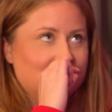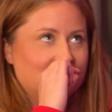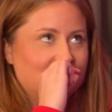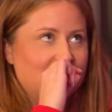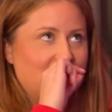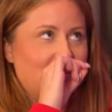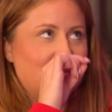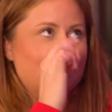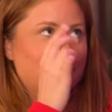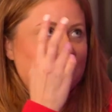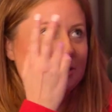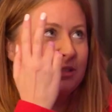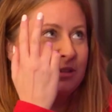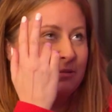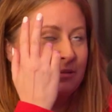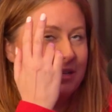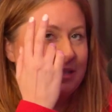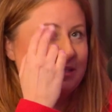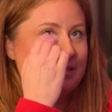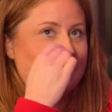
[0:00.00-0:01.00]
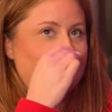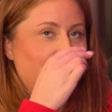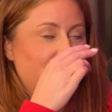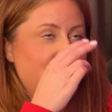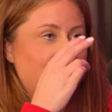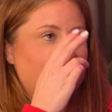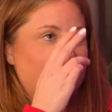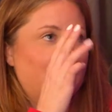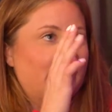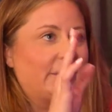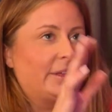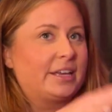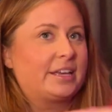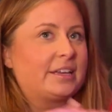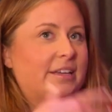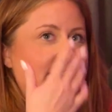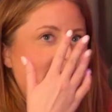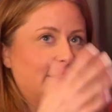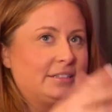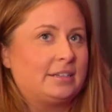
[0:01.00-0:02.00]
maybe it was 2 weeks ago, just about
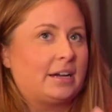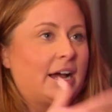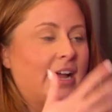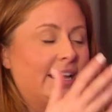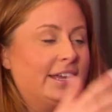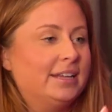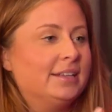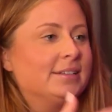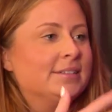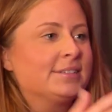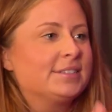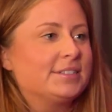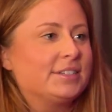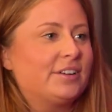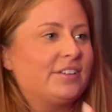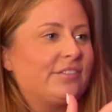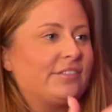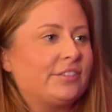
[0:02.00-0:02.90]
like diet and stuff.